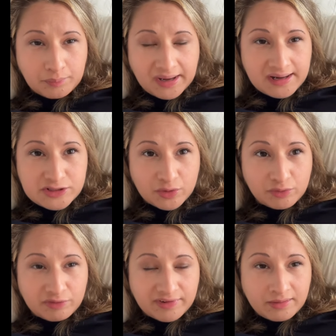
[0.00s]
But I
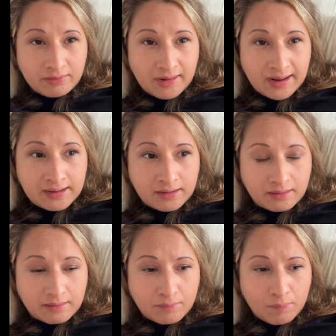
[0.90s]
don't feel
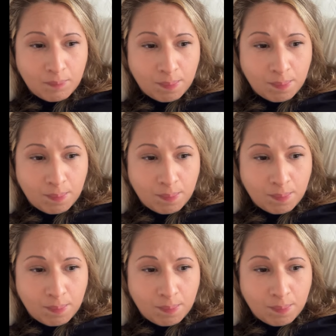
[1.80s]
like